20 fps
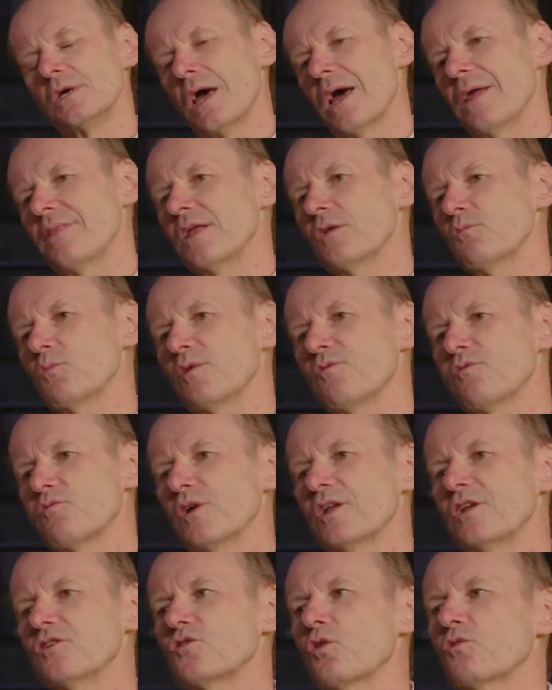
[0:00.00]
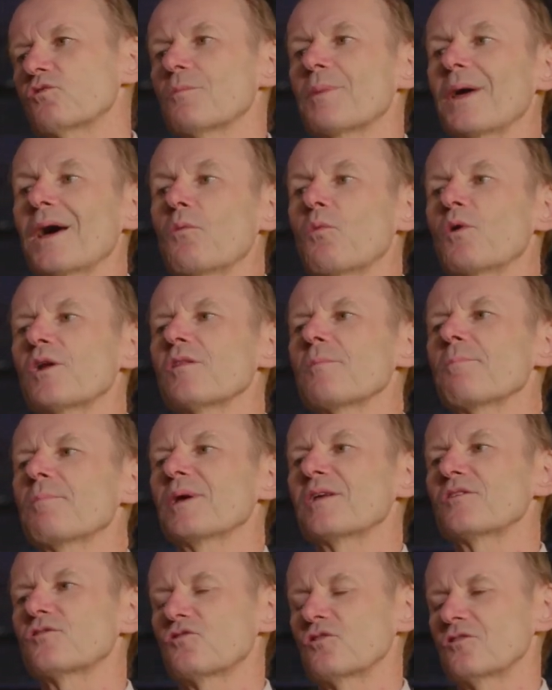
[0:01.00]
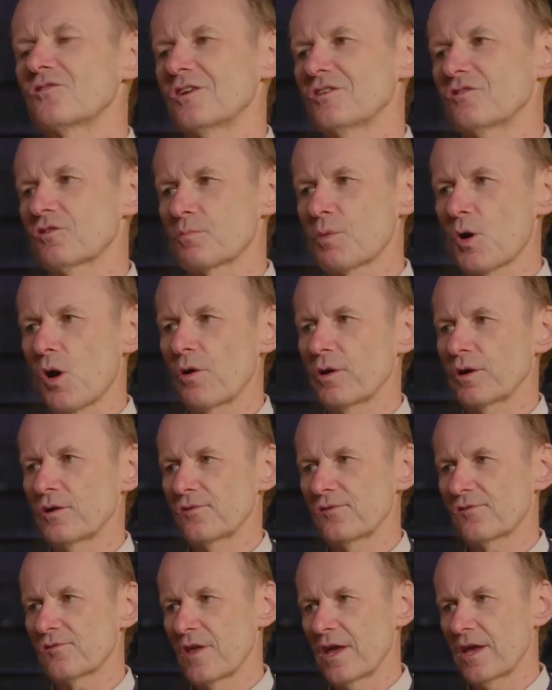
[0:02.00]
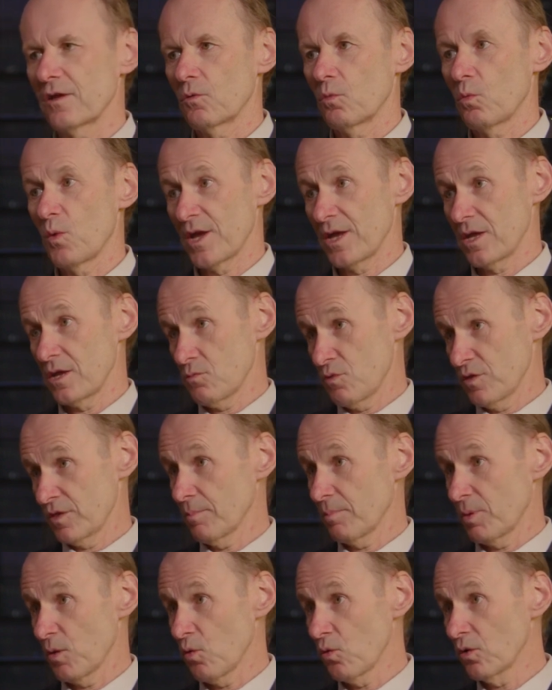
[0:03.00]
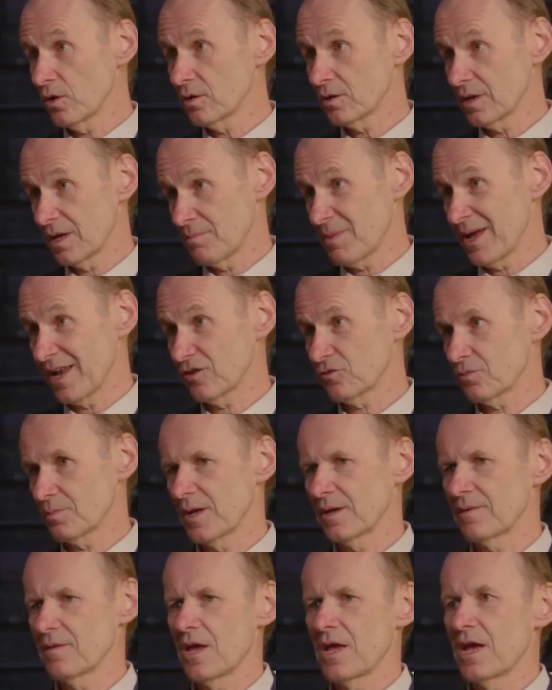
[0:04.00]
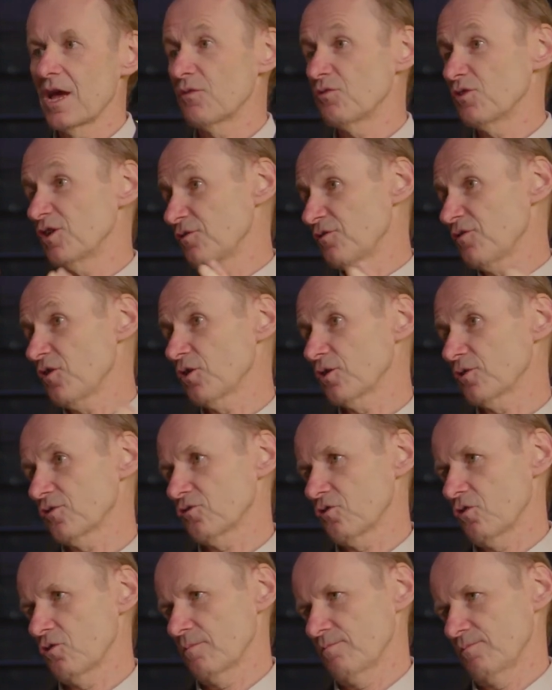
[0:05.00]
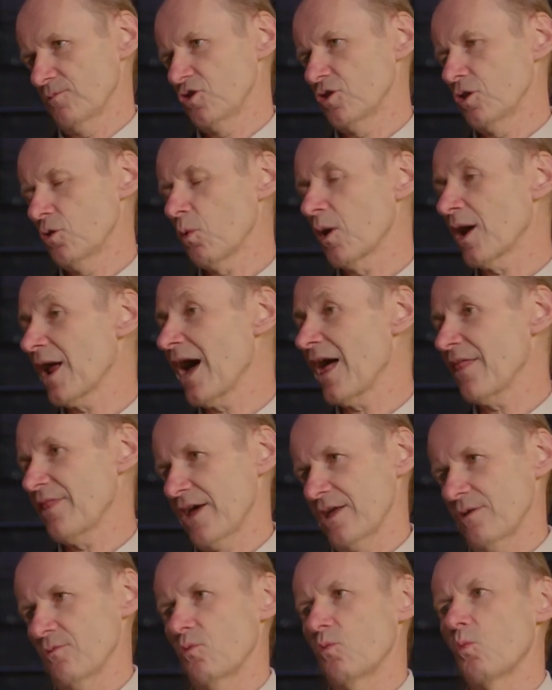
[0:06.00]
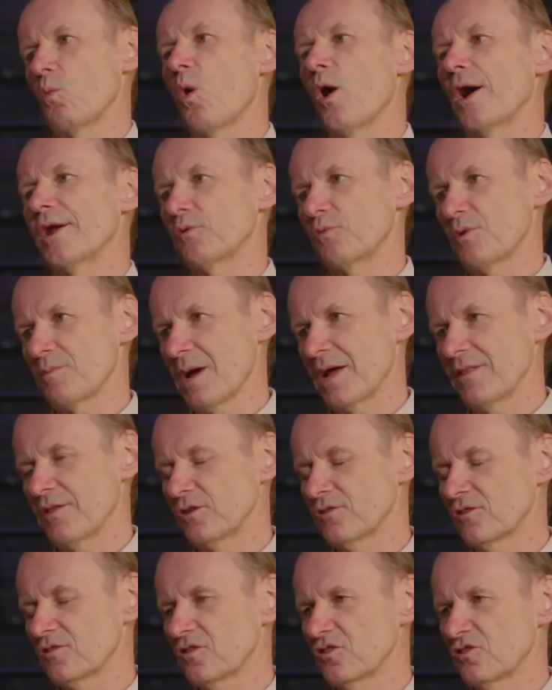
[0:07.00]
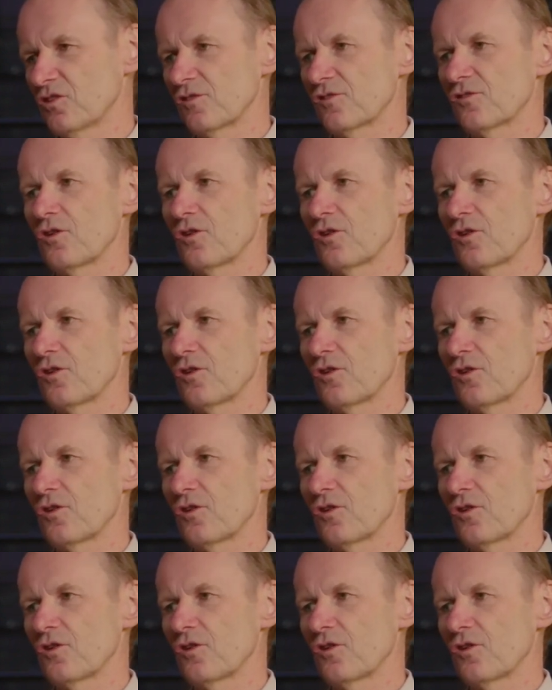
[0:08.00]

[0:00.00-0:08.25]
And then we've really talked about what are the big strategic priorities that we, with the board and management, have really focused on. You know, what are they? Why did we make those decisions?